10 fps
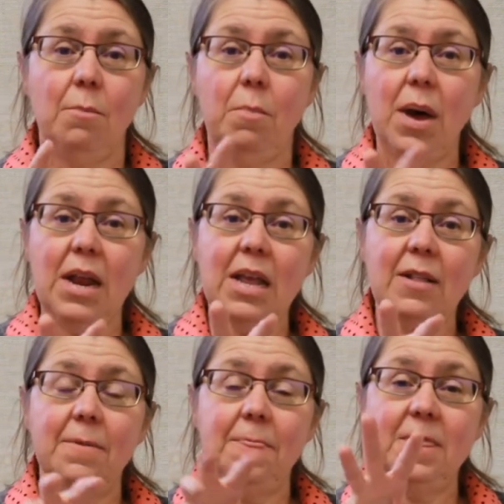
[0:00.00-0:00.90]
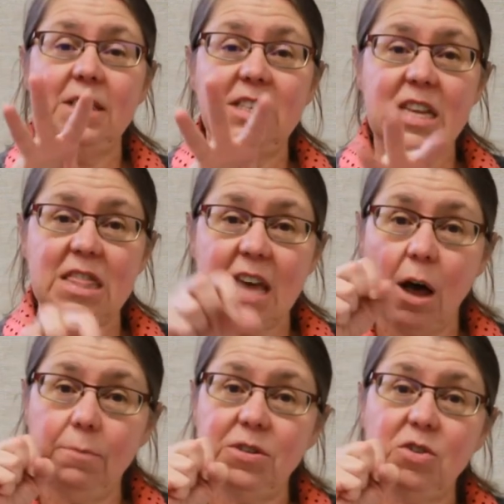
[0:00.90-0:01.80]
but it, the teeth
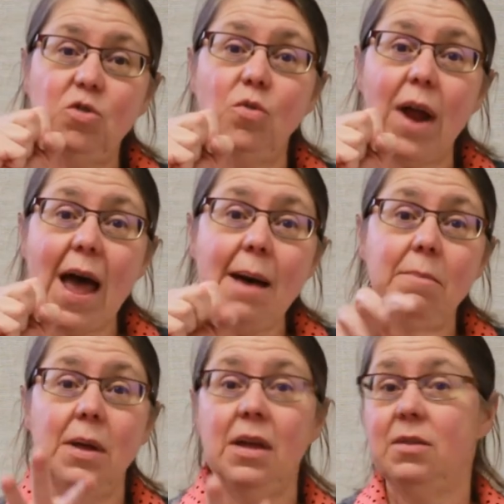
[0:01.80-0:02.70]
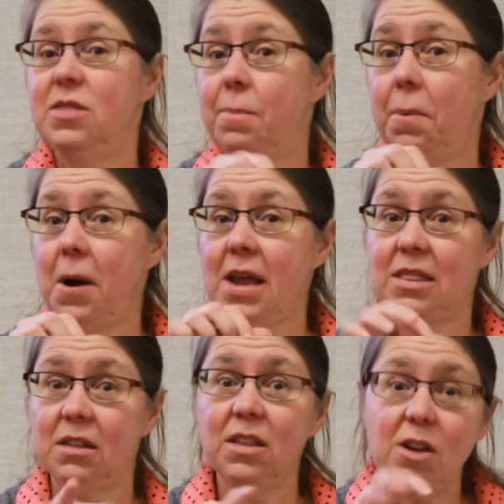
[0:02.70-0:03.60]
help to grab the prey,
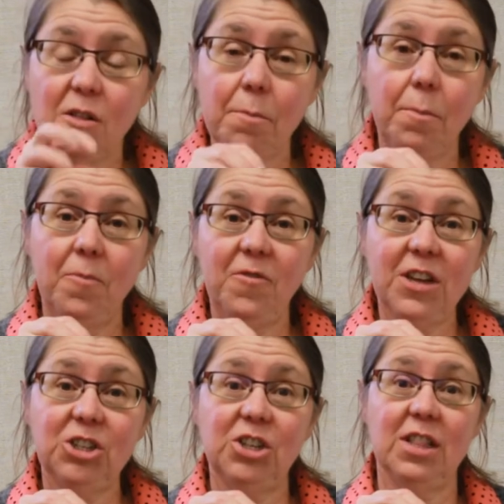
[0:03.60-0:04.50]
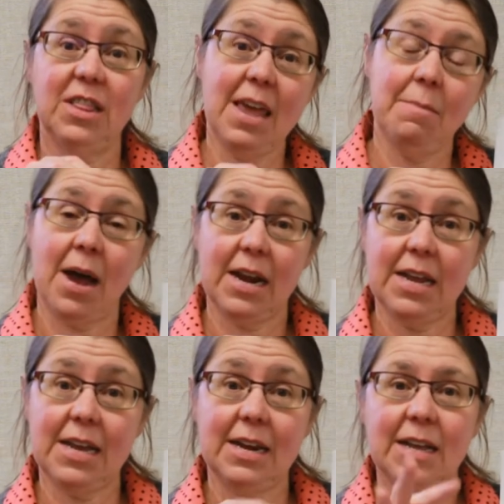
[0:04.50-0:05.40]
the little fish that they might
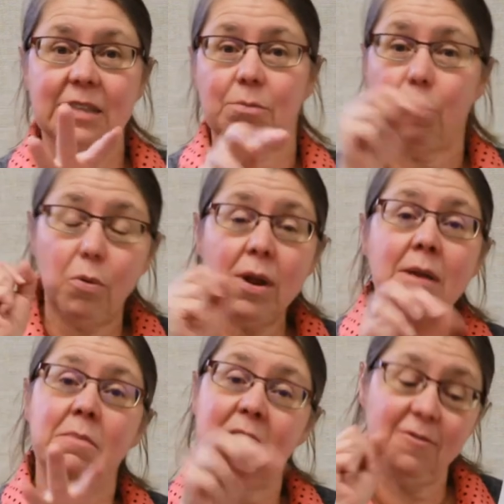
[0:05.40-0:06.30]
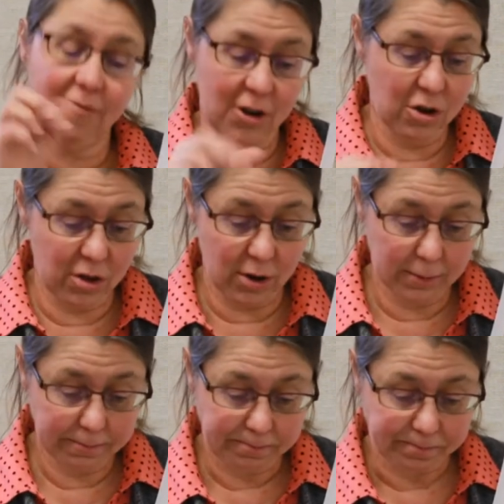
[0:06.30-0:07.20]
eat and bring them in further.
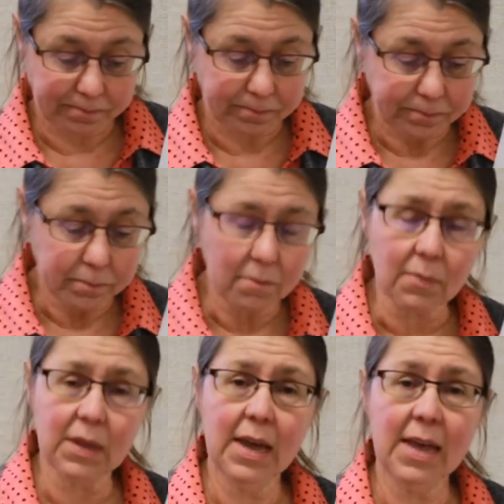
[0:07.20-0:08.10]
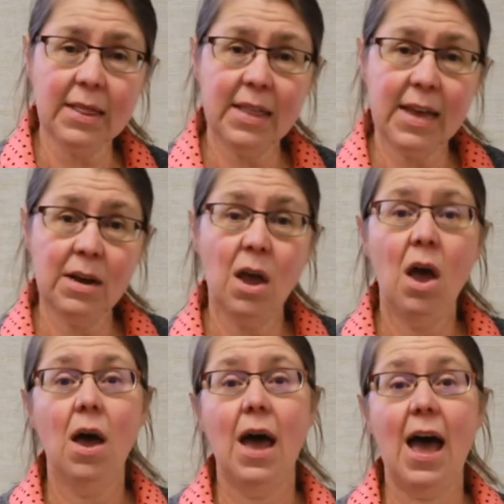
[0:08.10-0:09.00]
And then
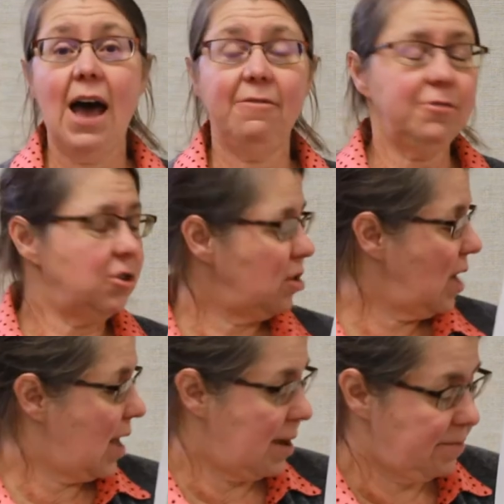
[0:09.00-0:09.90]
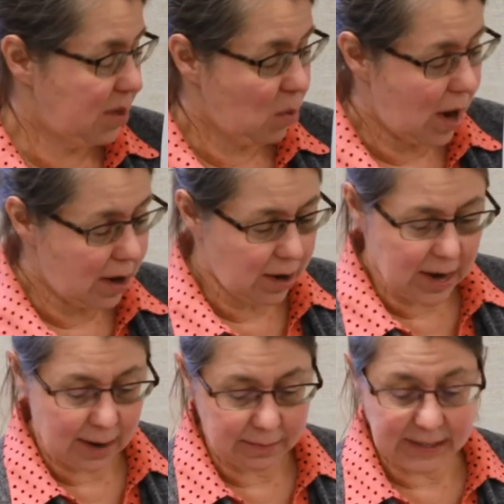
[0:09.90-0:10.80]
after um, the water
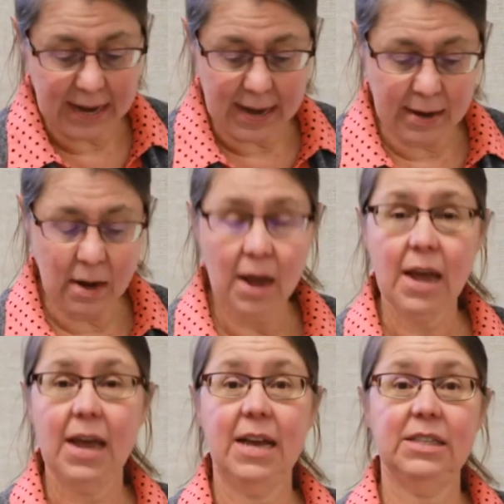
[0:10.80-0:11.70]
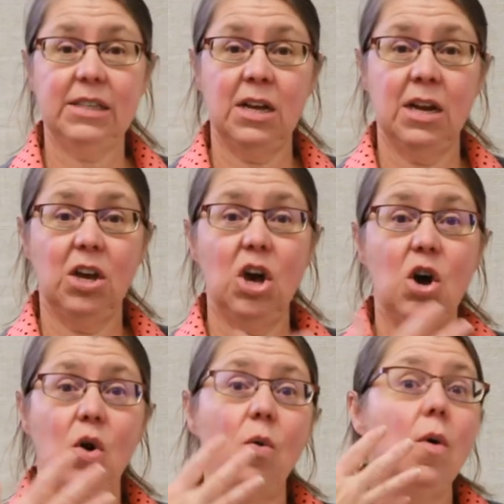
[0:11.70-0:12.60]
comes in, it's going to
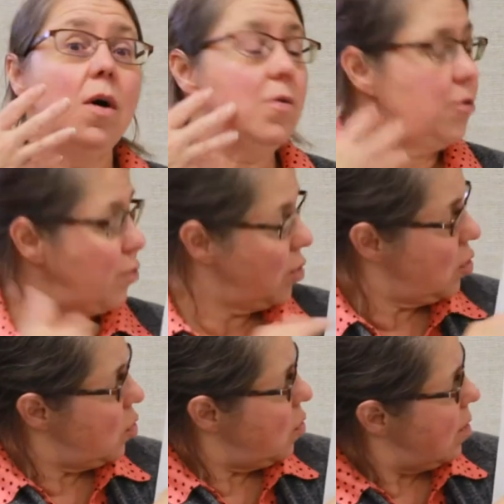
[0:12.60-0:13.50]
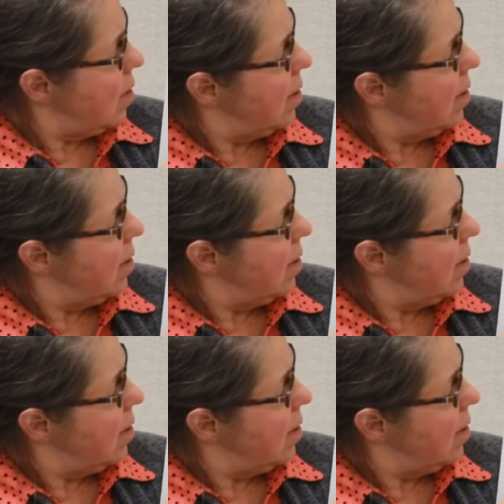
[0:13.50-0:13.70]
go through,